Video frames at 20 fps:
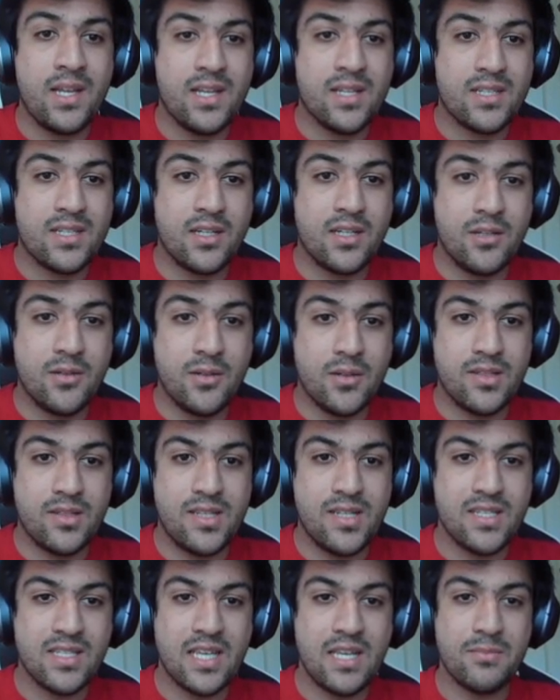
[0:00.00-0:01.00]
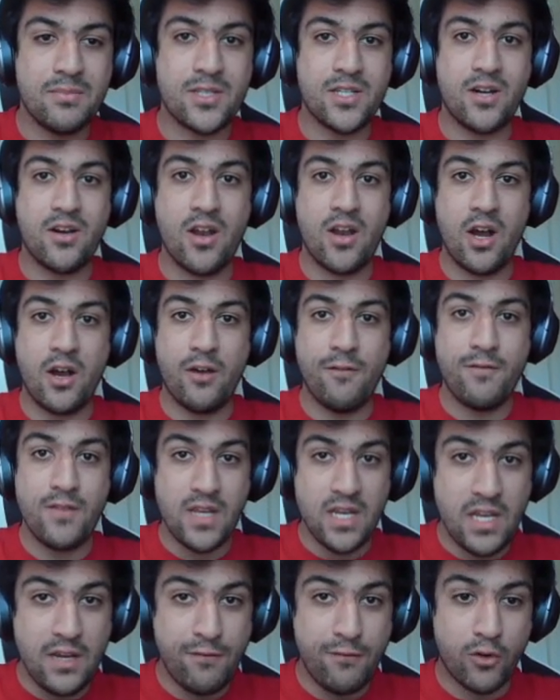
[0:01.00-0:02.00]
So this game started off
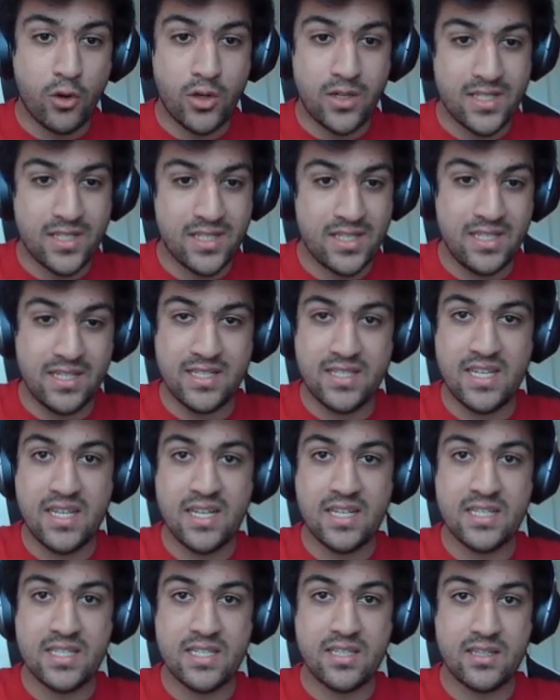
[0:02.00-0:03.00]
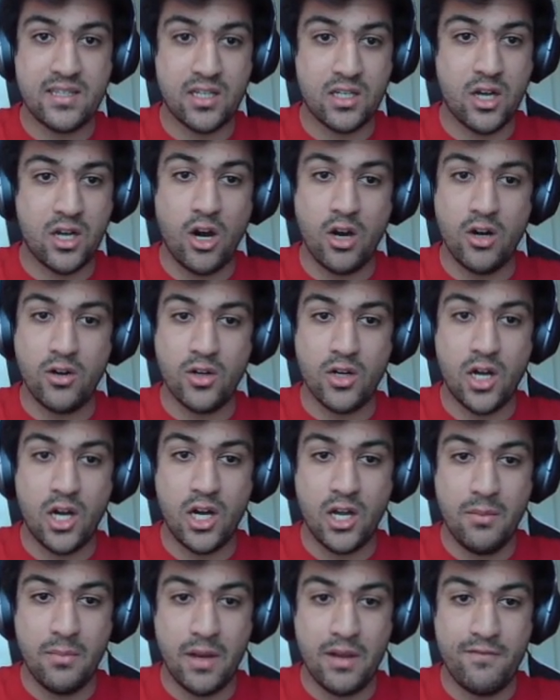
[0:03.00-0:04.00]
e4, c6, the
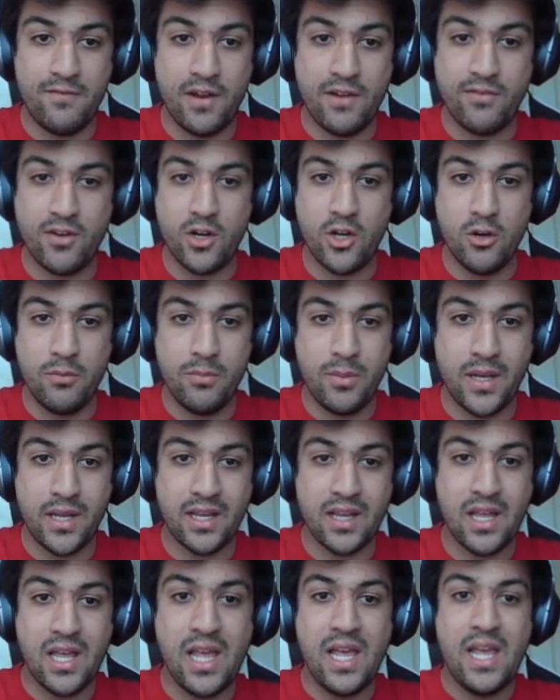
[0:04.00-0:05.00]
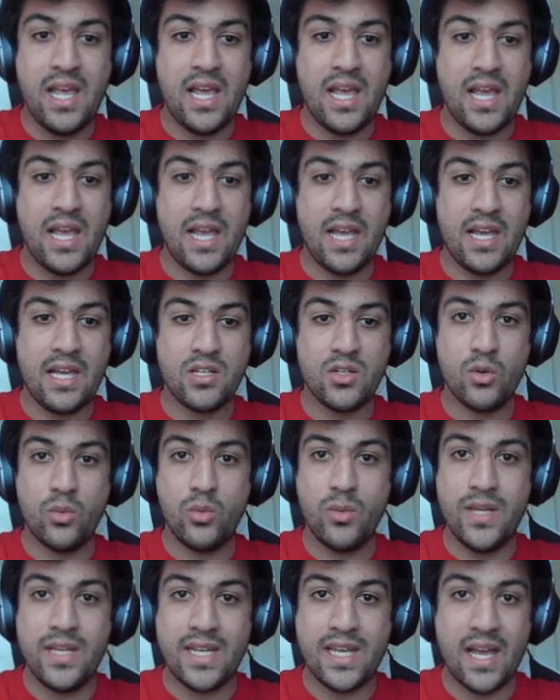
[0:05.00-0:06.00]
caro-kann, my favorite opening, and
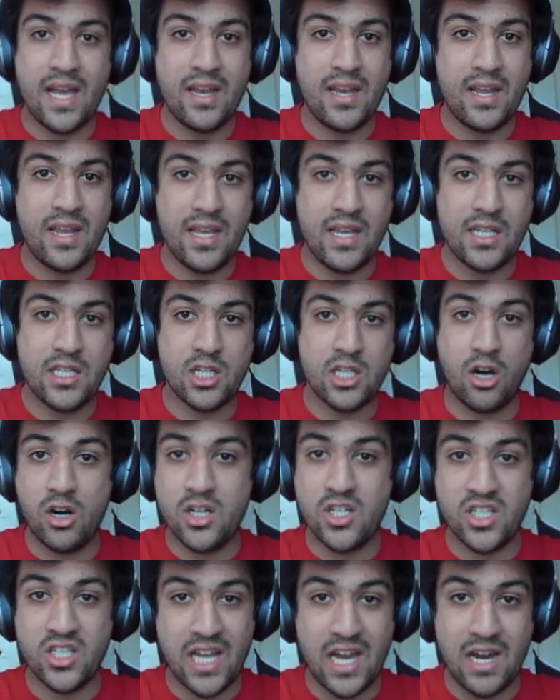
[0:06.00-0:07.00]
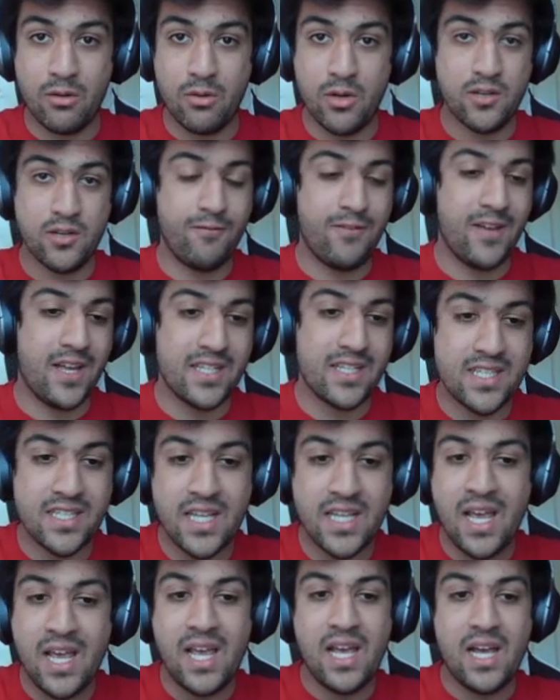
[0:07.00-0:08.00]
we get a tar-to-cower
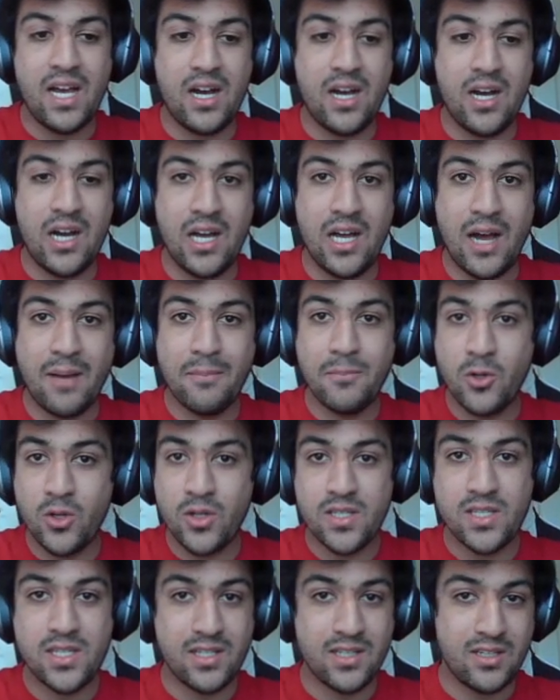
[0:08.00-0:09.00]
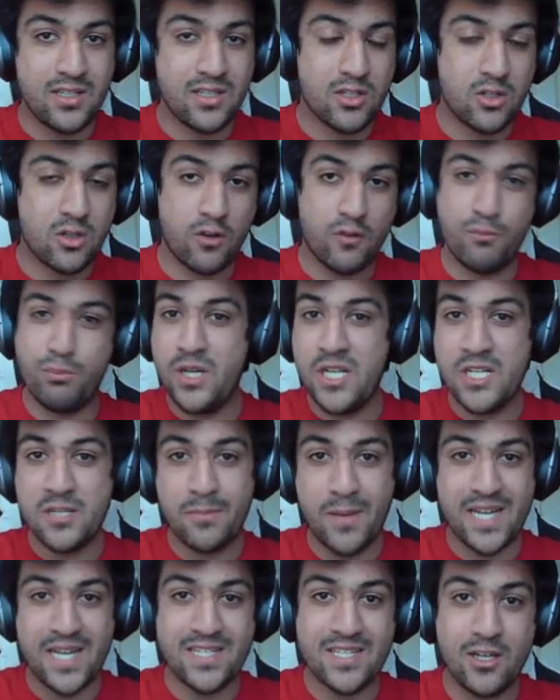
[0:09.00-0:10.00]
defense. I'm going to sort of breeze
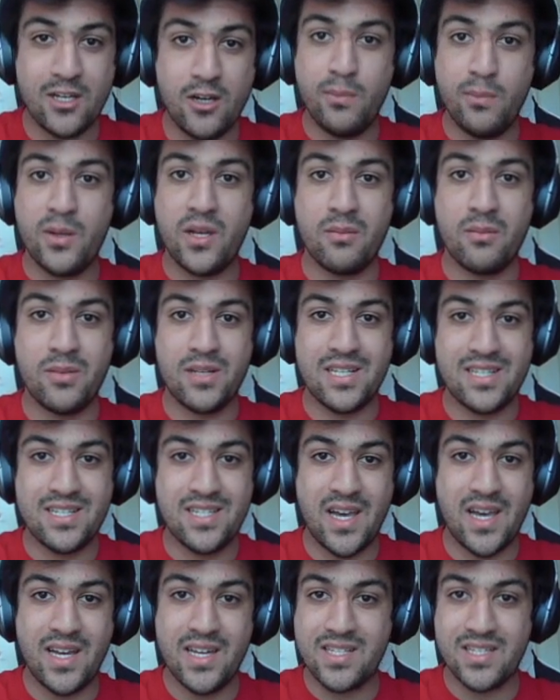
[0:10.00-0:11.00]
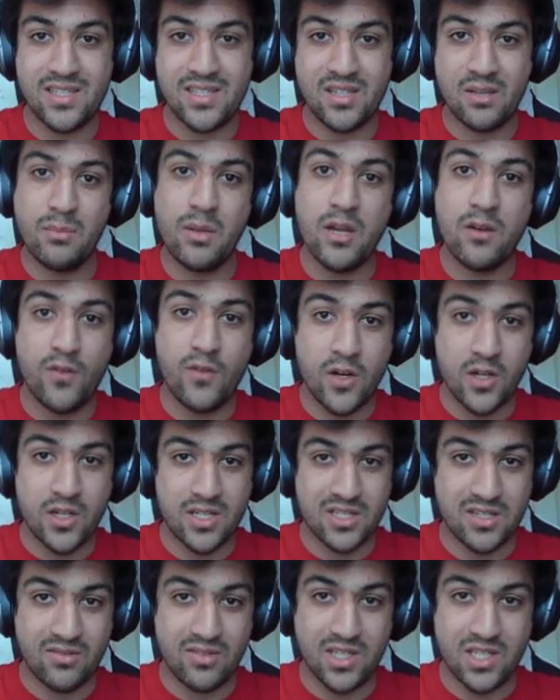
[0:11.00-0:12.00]
past the opening because that isn't the main
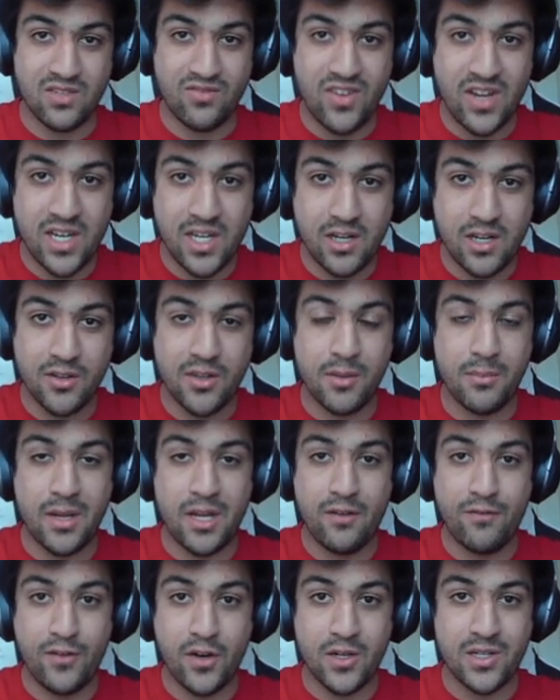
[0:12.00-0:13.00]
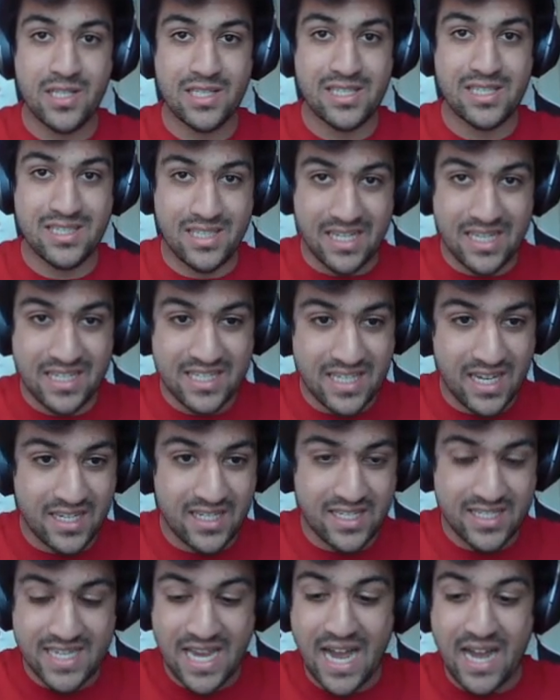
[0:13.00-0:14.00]
focus of this video. The main focus is
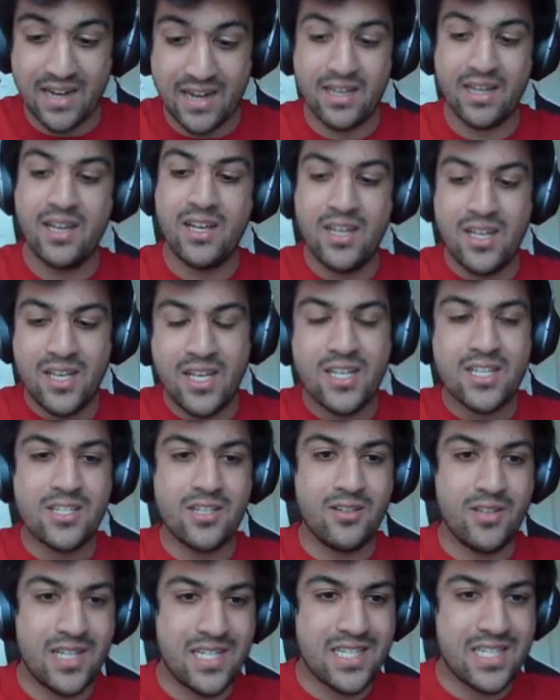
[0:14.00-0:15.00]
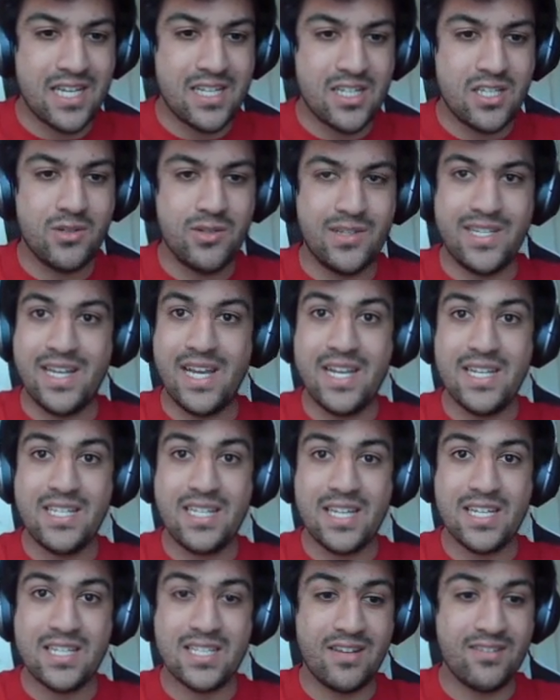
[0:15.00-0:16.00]
kingside attack. So let's get to it. Knight
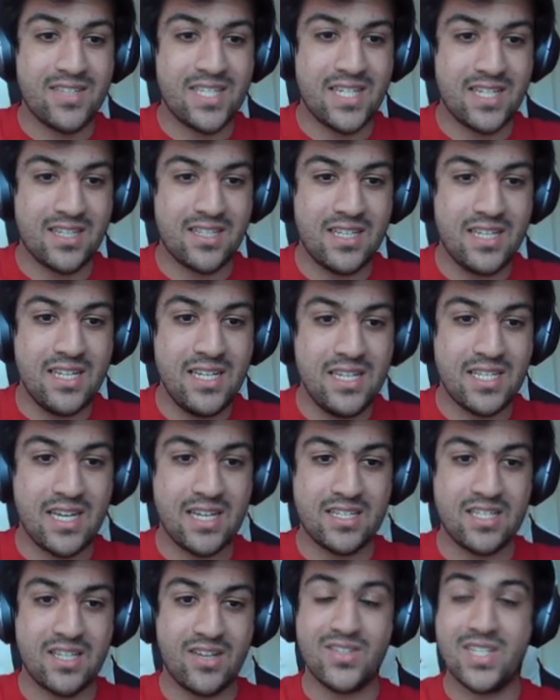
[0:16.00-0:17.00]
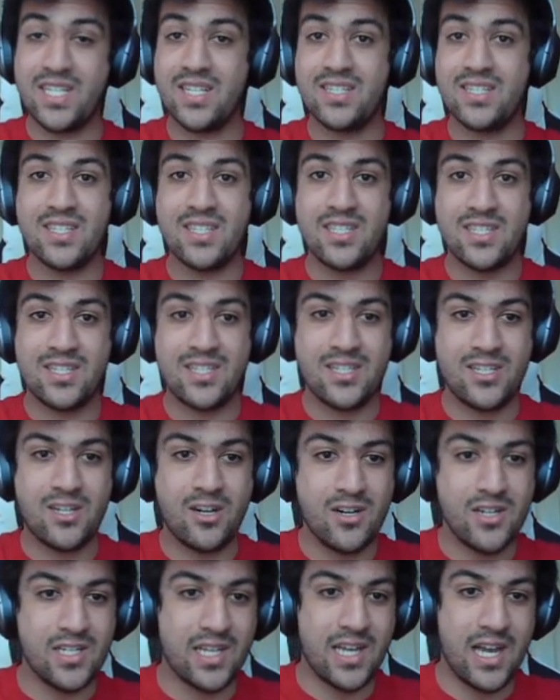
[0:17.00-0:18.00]
takes f6, e takes f6. This is the
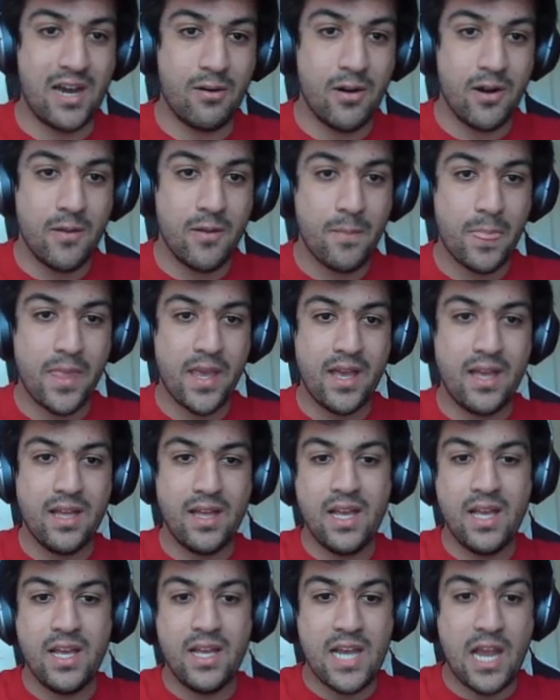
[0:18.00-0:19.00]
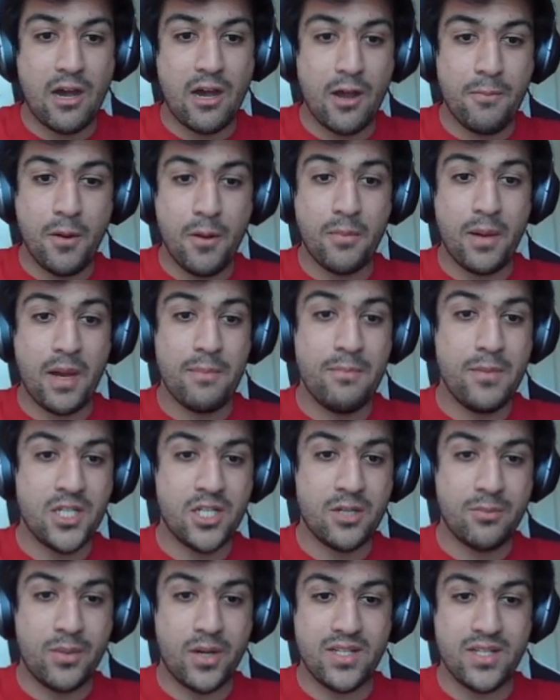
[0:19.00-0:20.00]
tar-to-cower. Now I put my
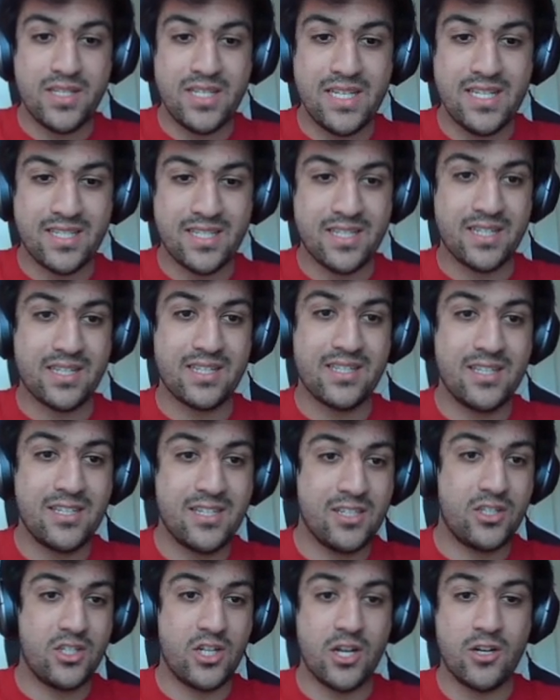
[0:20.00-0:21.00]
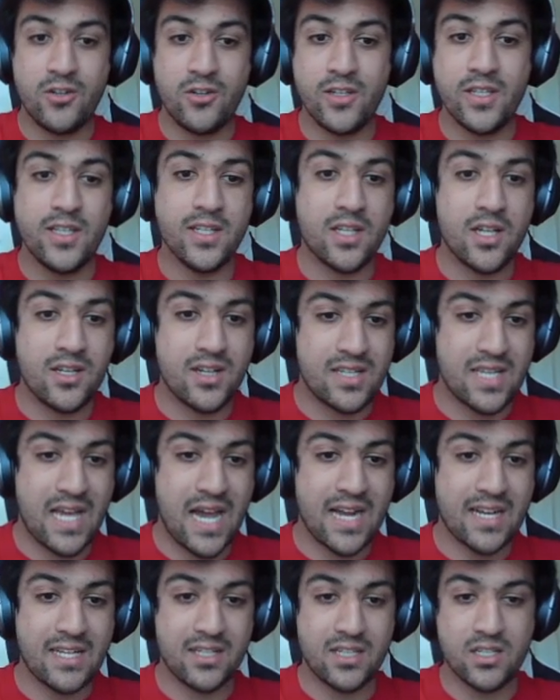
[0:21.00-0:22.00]
bishop on d6. This is generally a good
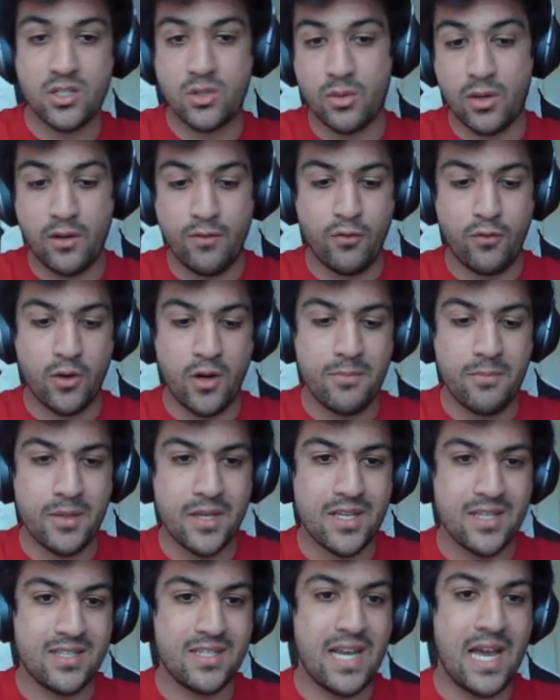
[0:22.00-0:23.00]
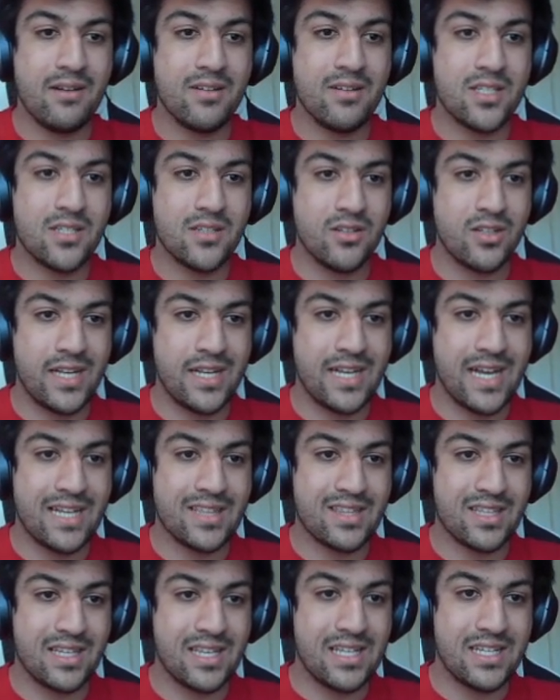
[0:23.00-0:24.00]
attacking square for it because now it's looking
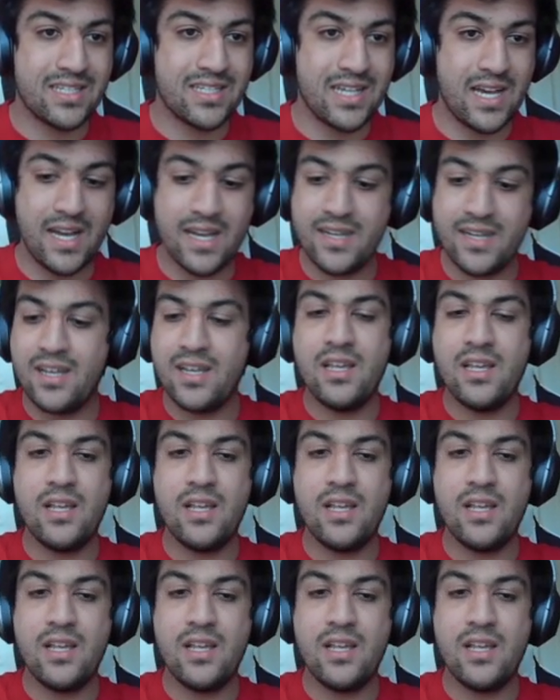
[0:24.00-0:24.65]
at the king side.